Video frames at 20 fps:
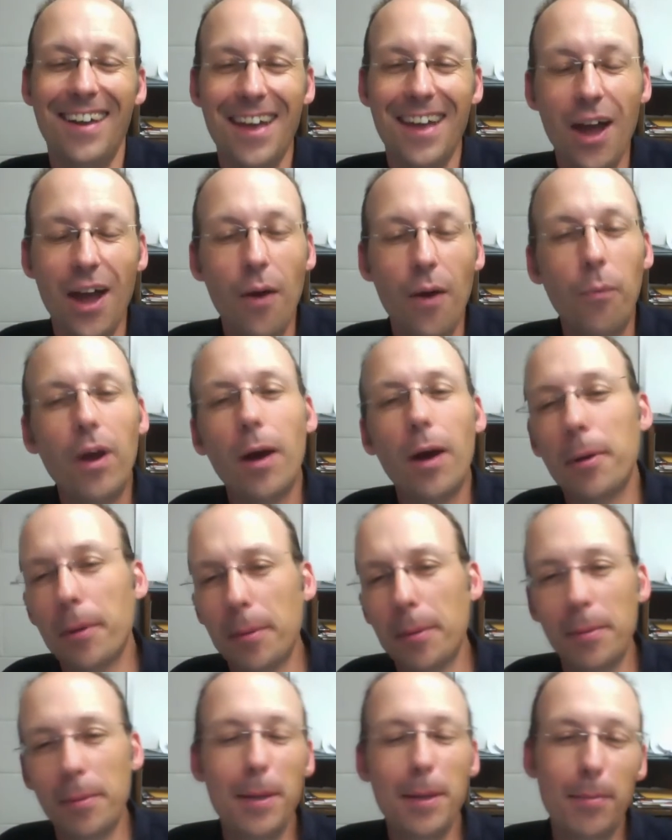Well, but I
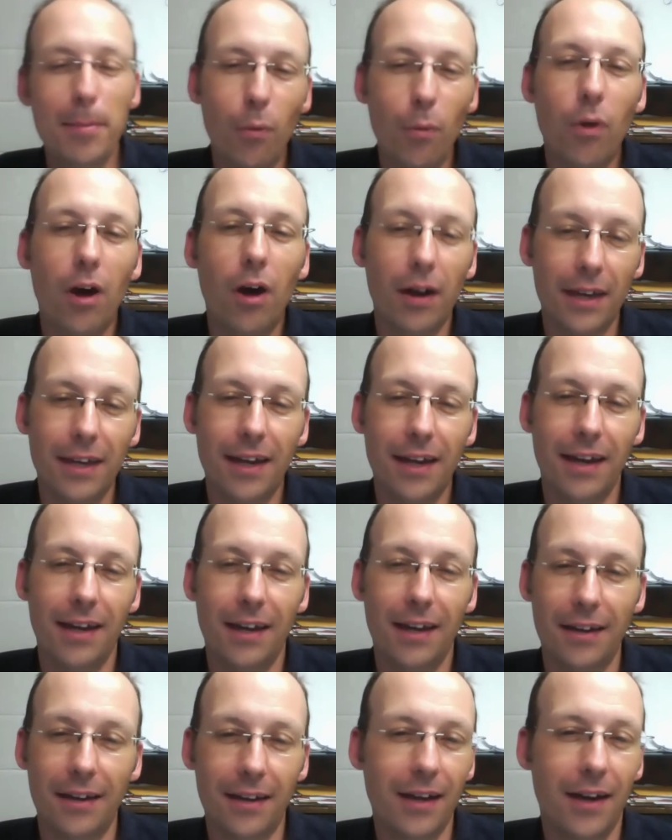mean, people walk in and
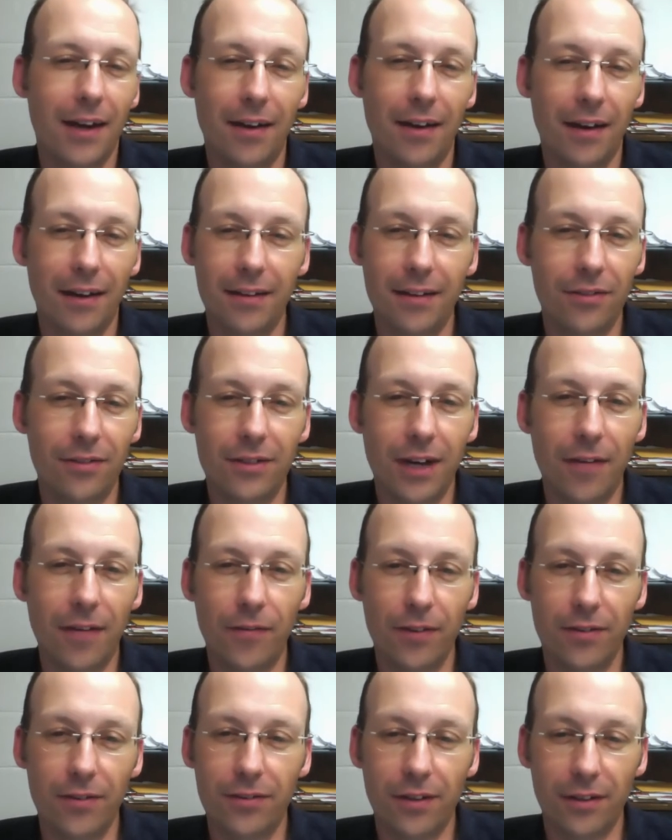out of those
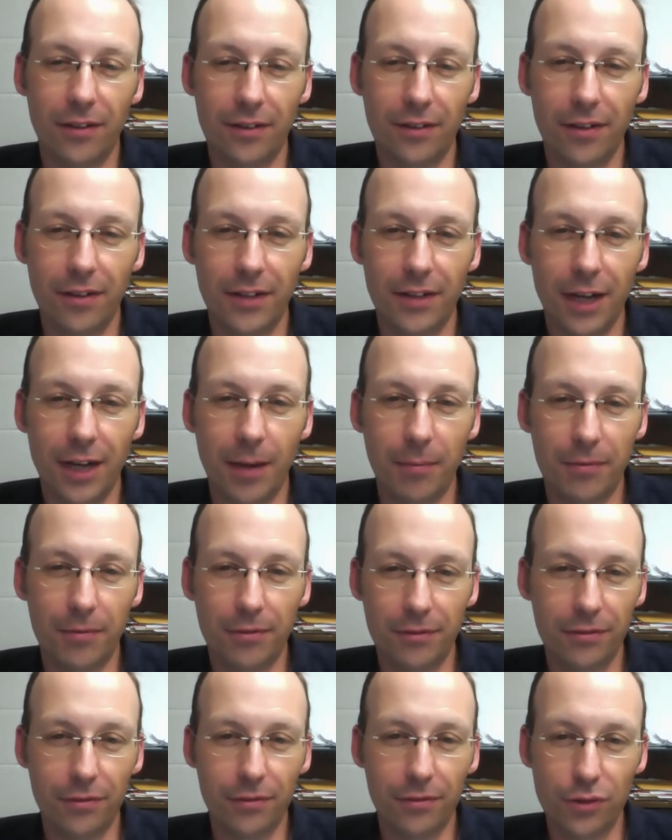conference talks all the time.
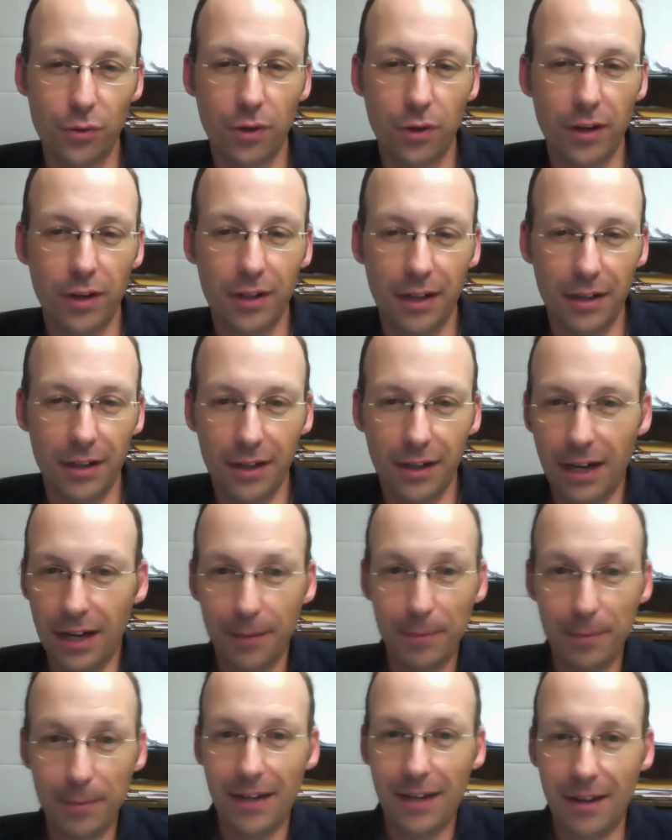So short, and you got to
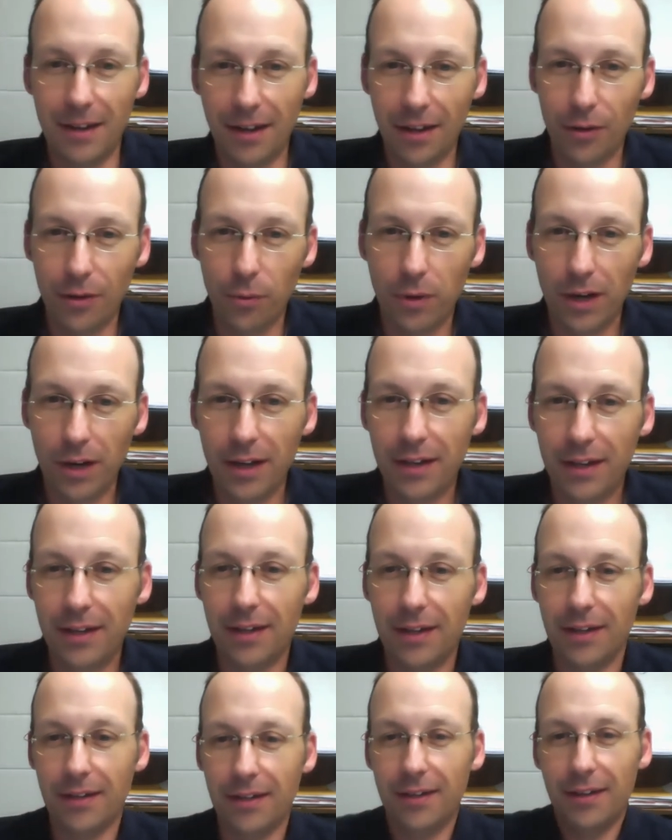meet another one,
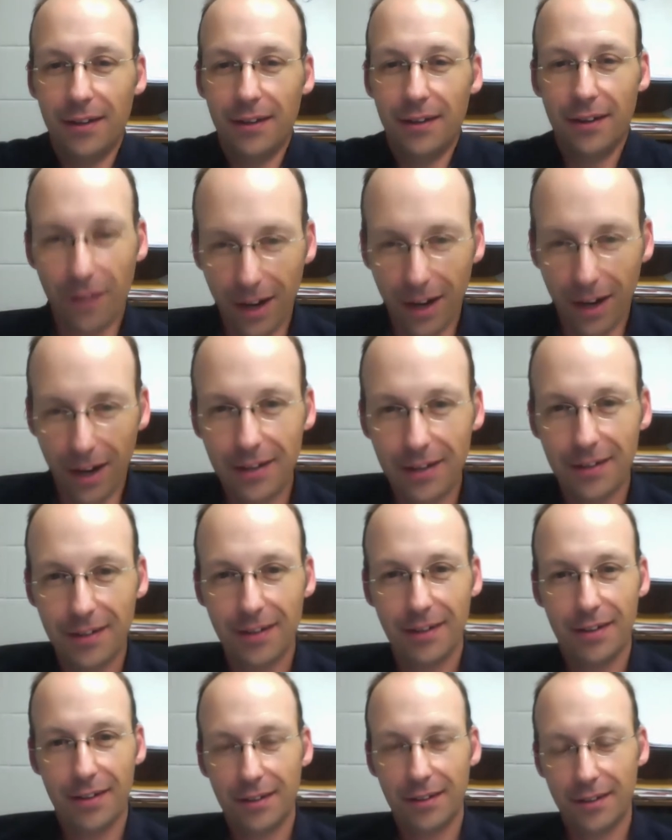and right.
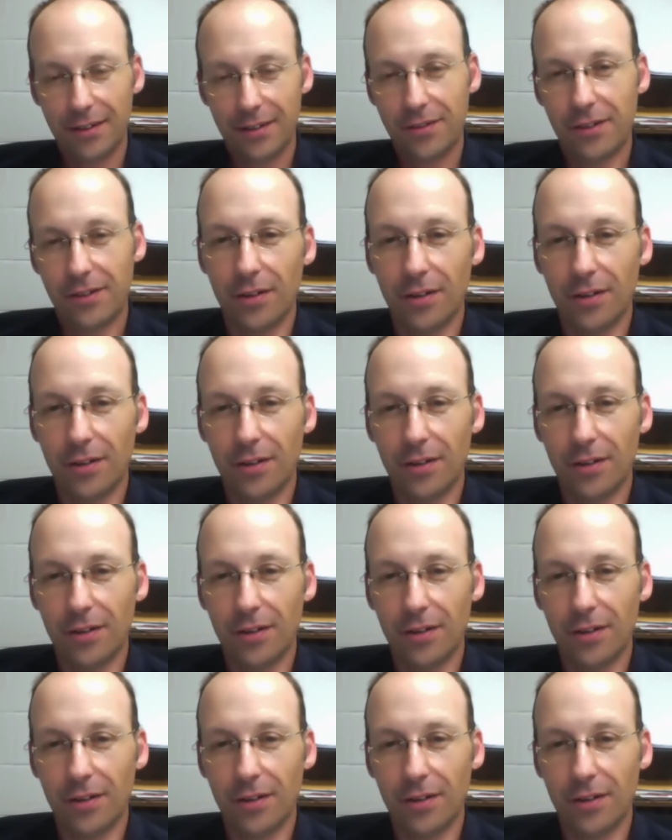Yeah. But